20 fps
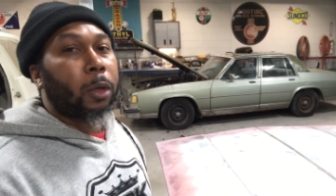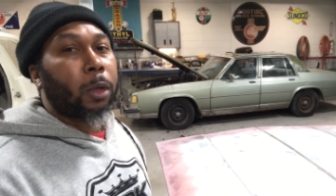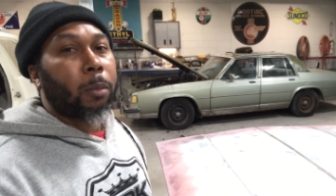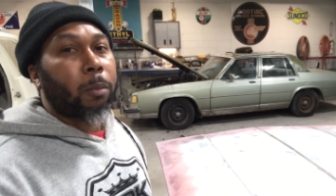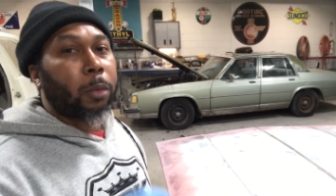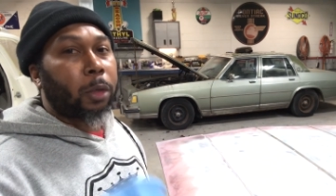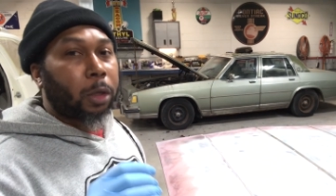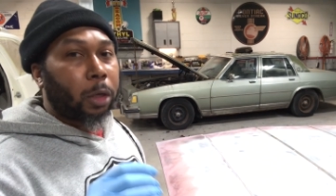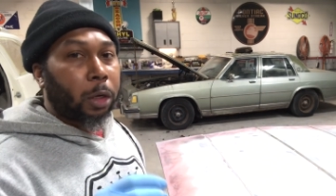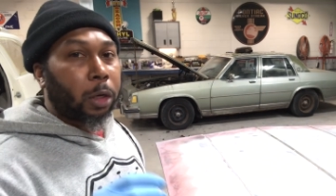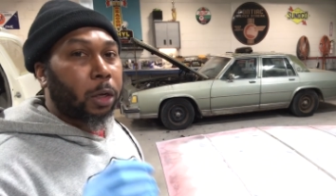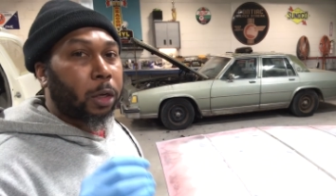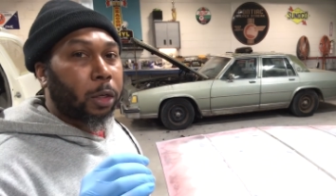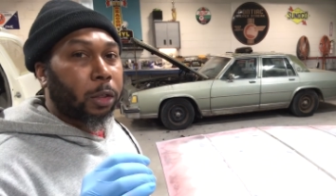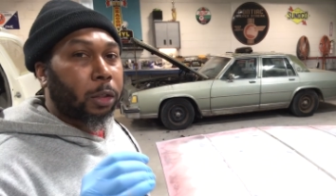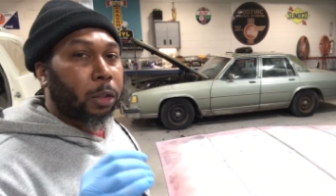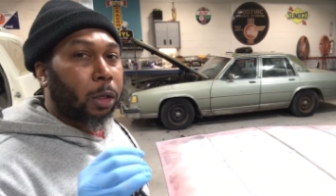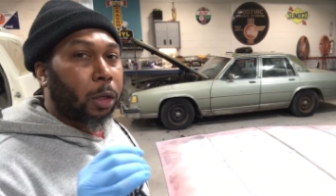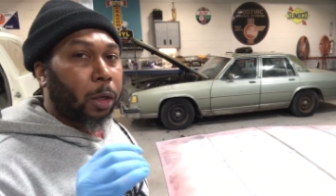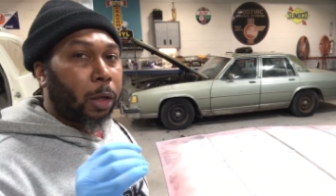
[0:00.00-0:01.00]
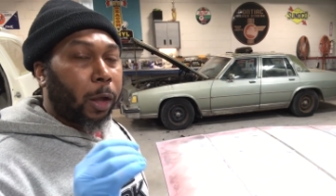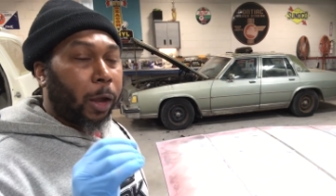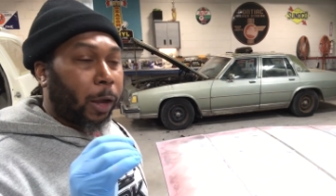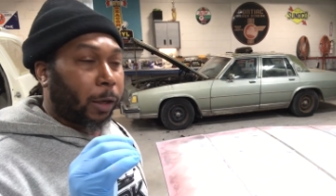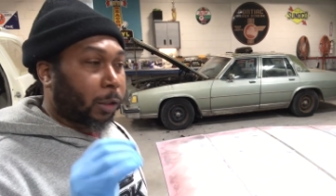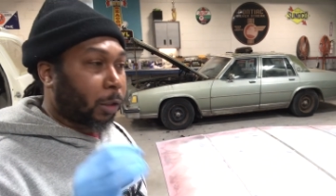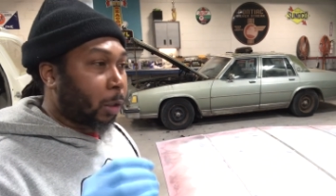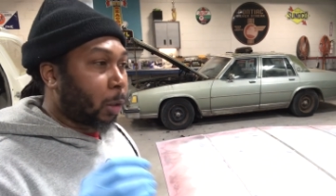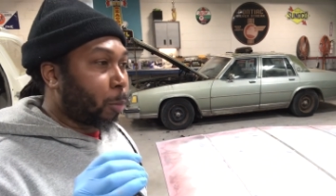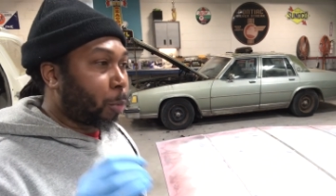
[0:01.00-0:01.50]
Because at
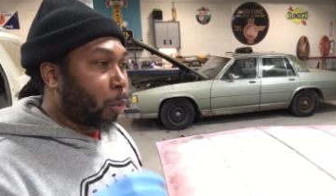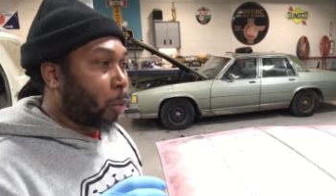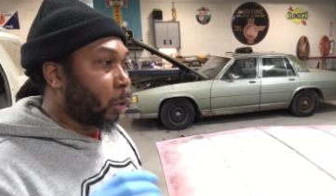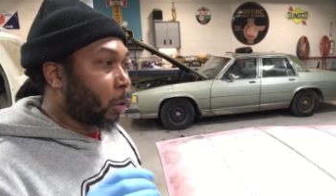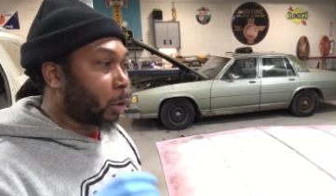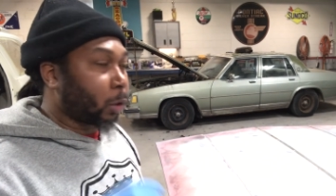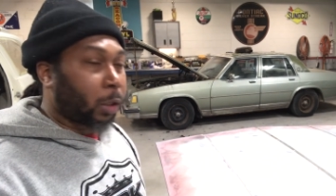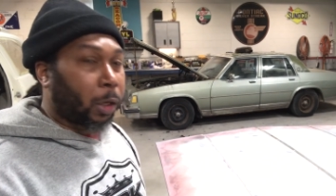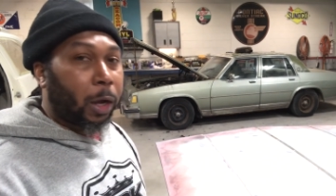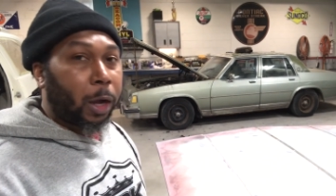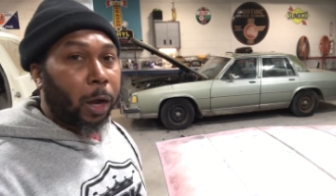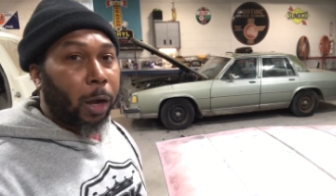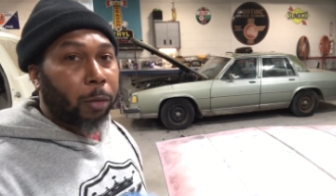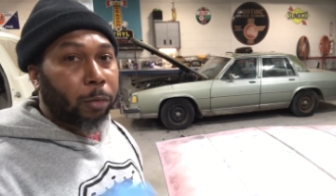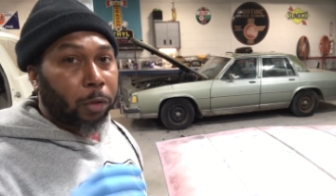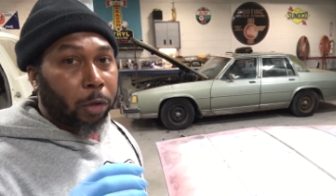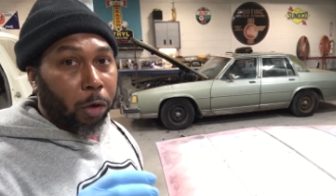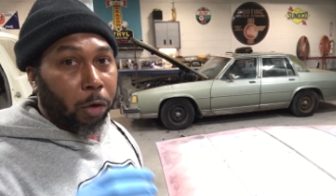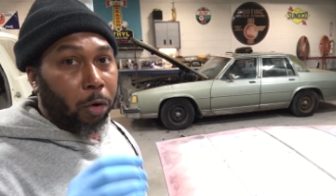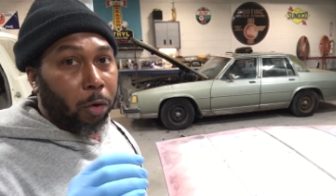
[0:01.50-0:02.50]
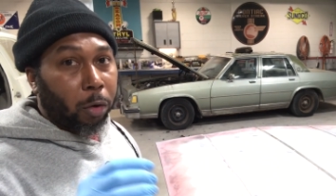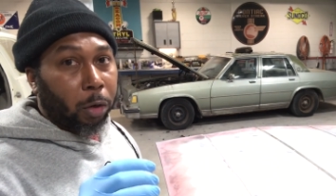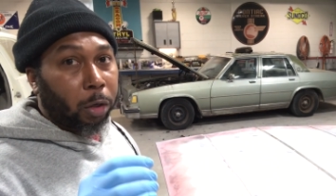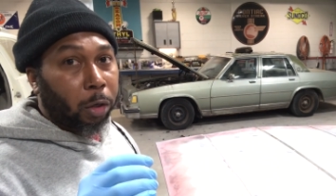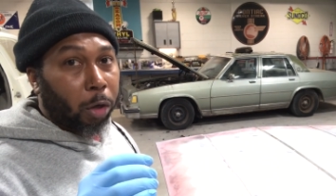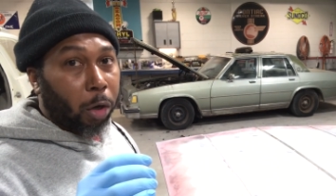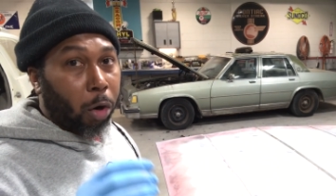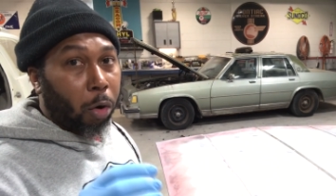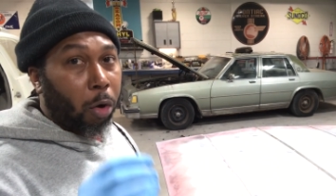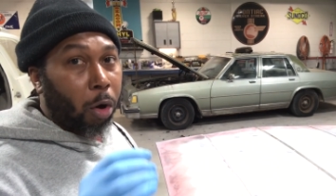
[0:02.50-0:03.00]
some point in time, they're going to
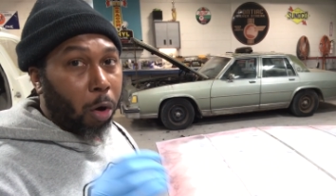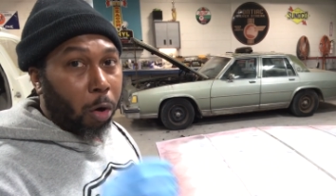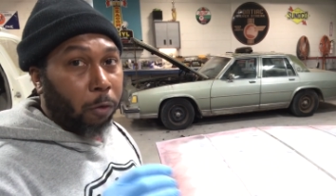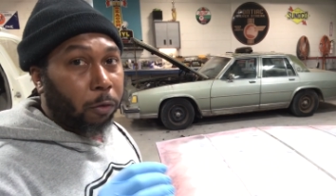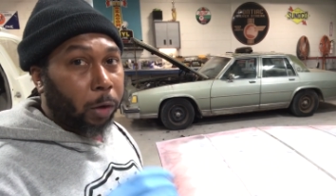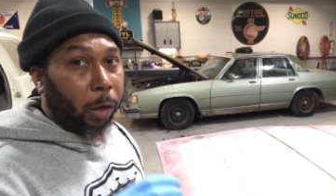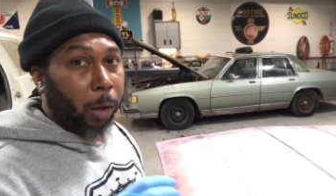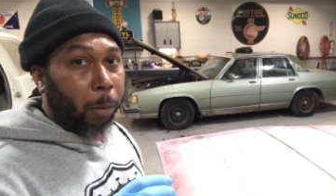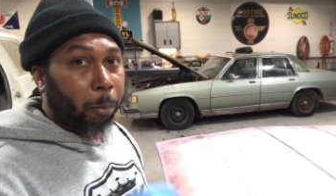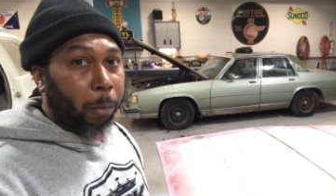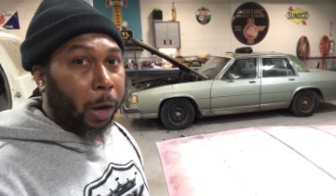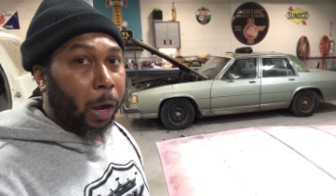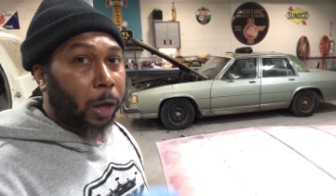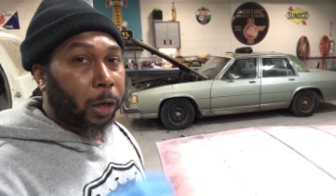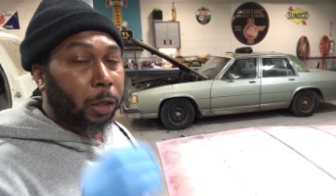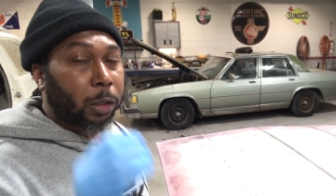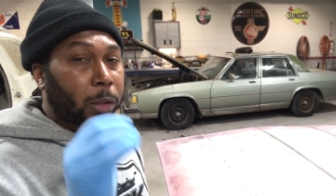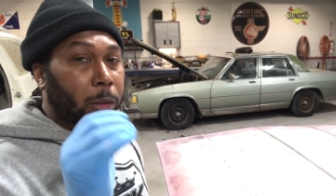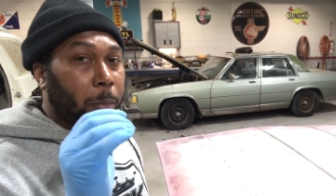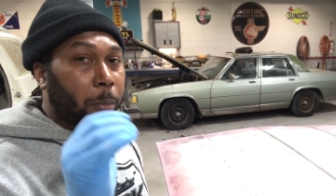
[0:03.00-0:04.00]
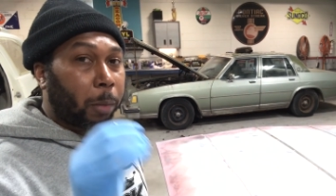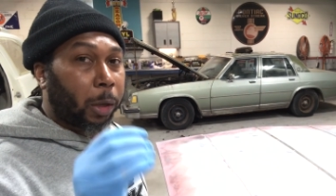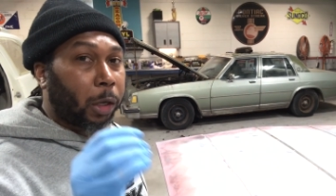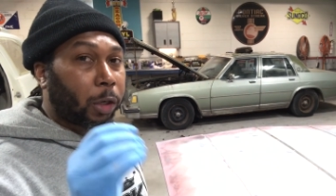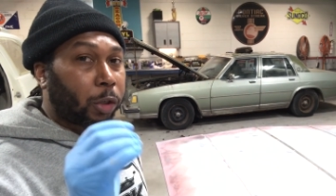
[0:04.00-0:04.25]
go over that body to make